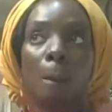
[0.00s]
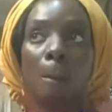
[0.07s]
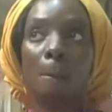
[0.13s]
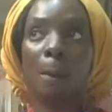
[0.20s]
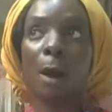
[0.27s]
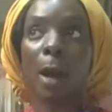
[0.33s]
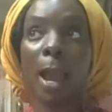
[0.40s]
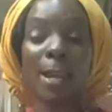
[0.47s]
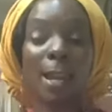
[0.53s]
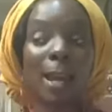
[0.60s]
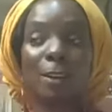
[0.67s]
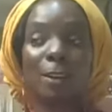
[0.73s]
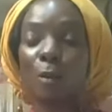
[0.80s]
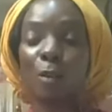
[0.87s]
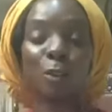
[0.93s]
but, and
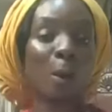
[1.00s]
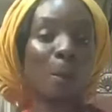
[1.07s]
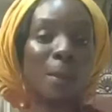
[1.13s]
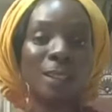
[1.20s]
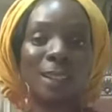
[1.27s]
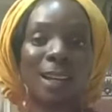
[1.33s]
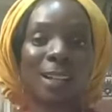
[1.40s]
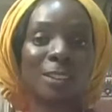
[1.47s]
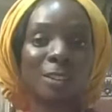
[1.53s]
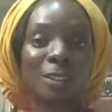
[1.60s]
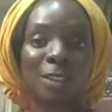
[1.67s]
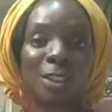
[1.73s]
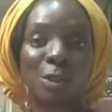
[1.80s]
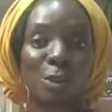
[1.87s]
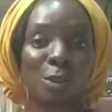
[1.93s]
I know there's going to be a lot of
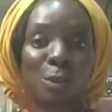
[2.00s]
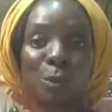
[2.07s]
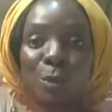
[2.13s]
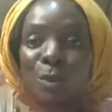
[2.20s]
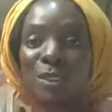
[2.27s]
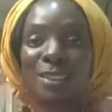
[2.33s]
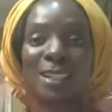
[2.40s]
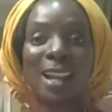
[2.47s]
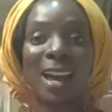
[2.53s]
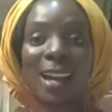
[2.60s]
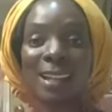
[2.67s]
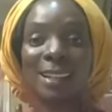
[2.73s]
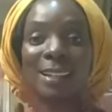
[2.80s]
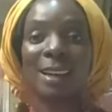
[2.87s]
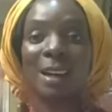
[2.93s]
tissues
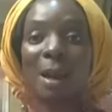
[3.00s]
tonight,